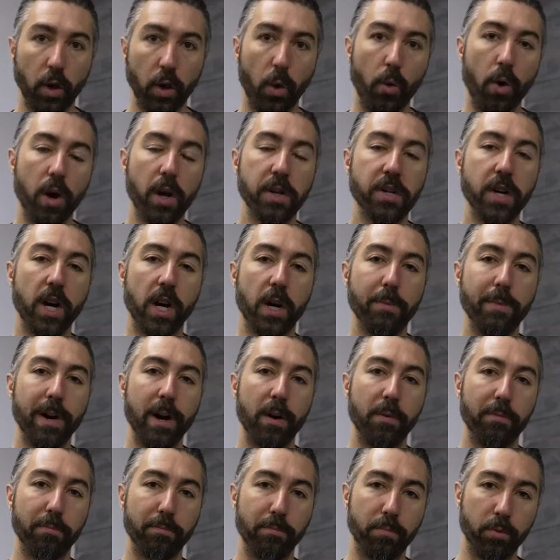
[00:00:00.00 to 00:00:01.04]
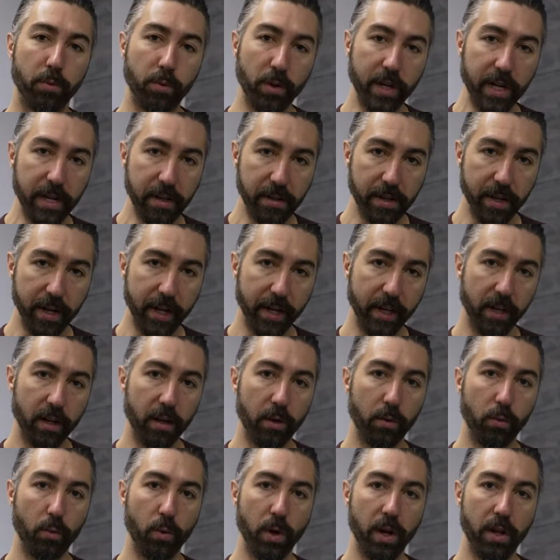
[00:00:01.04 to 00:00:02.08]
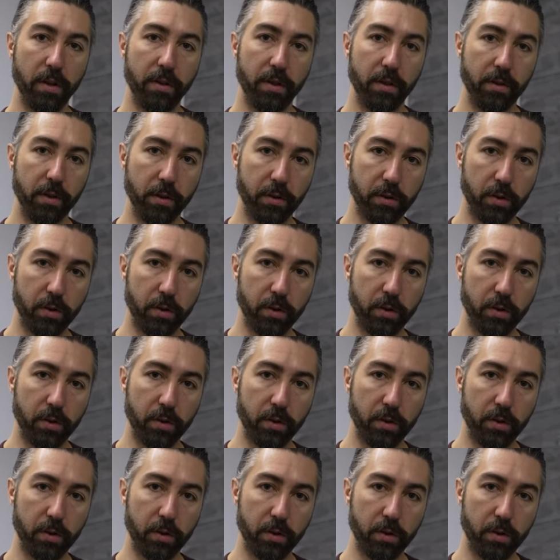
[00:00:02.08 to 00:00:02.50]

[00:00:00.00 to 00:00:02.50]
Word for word: So I wanna talk about breathing with the